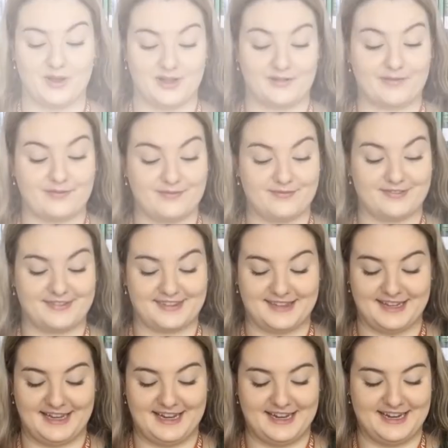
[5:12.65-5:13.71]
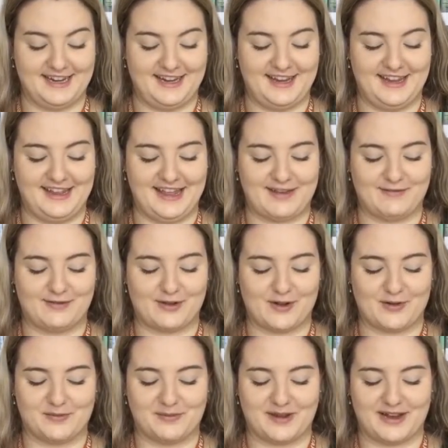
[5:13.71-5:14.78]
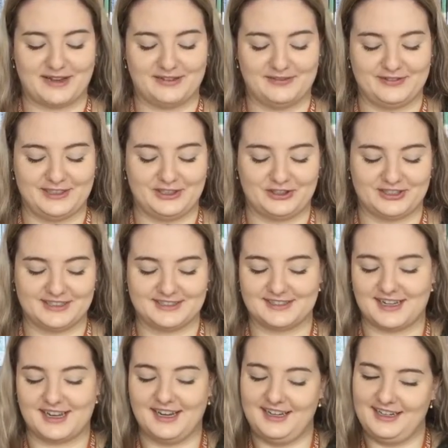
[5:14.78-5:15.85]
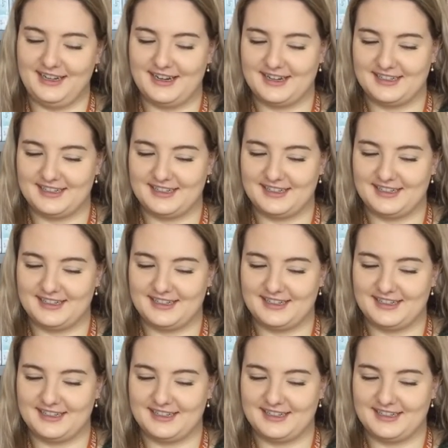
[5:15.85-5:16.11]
well, here I've got my finished design.